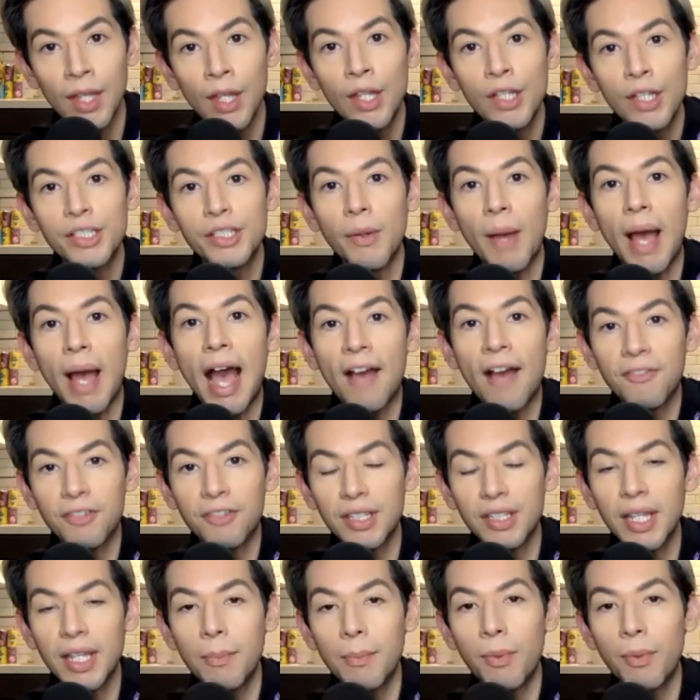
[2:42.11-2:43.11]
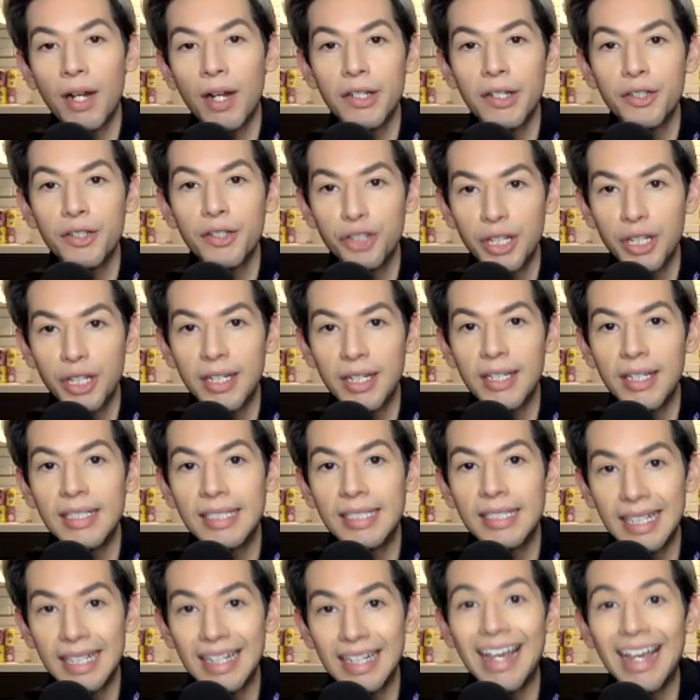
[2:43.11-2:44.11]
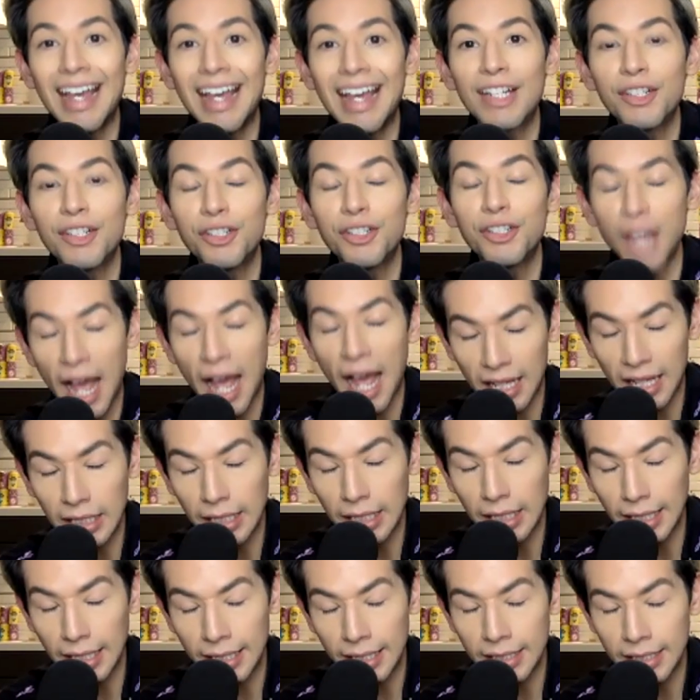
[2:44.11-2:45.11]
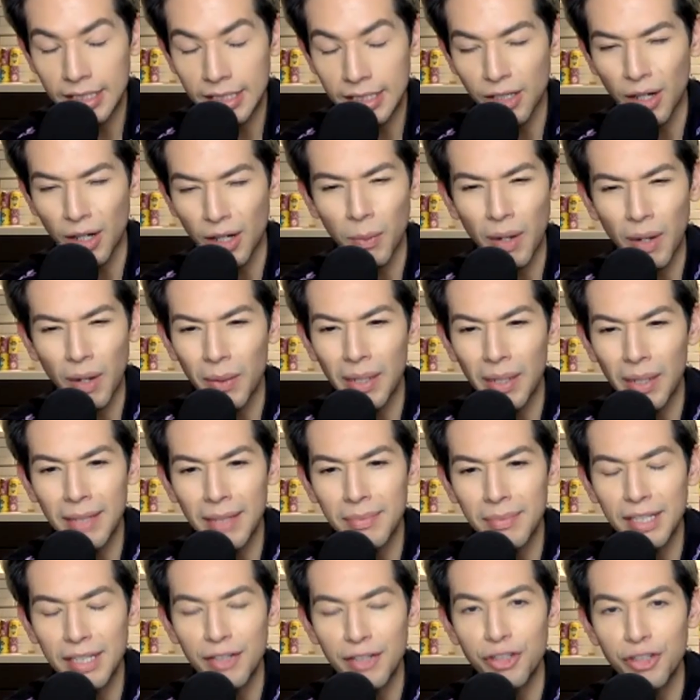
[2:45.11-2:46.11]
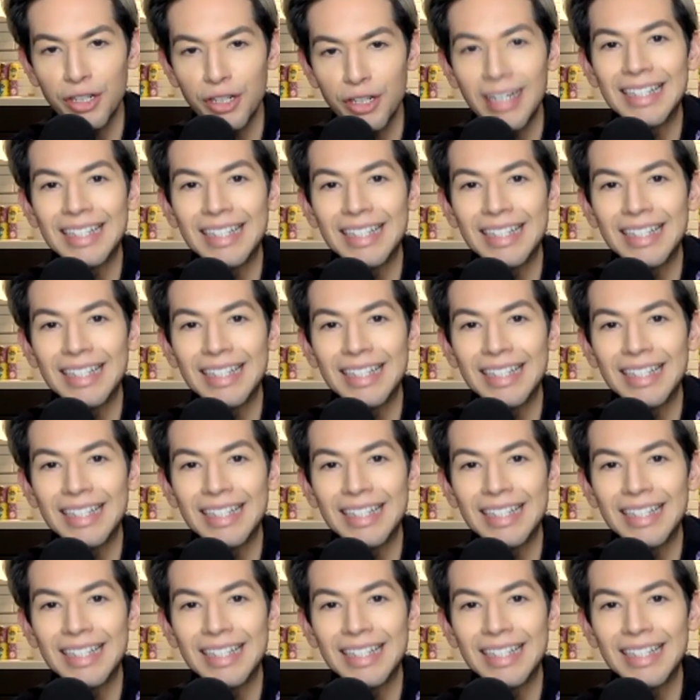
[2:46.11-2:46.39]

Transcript: So after they brought in Gina, Dina, and Jacqueline, sorry, why do I keep saying Gina?